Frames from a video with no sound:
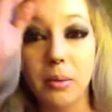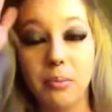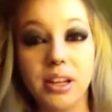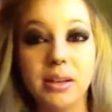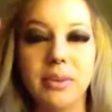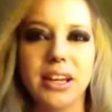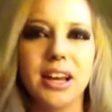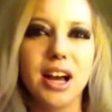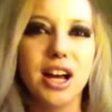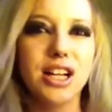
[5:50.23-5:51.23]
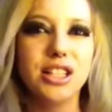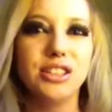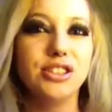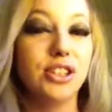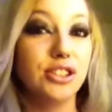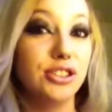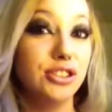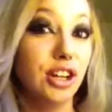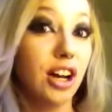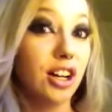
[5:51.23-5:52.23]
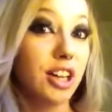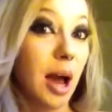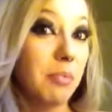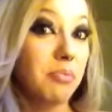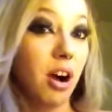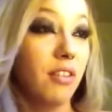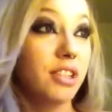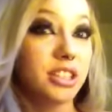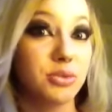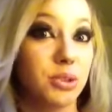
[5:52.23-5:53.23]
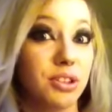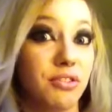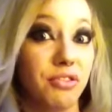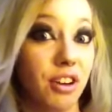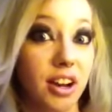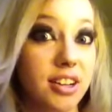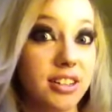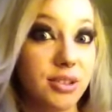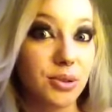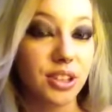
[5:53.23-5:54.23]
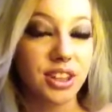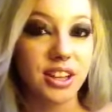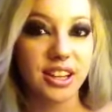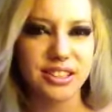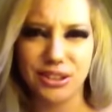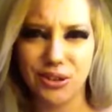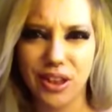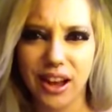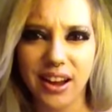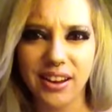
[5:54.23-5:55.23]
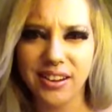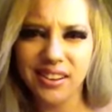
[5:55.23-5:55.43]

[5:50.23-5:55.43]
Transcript: But I'm like, duh, Captain Obvious, what the fuck? You really think I could do that?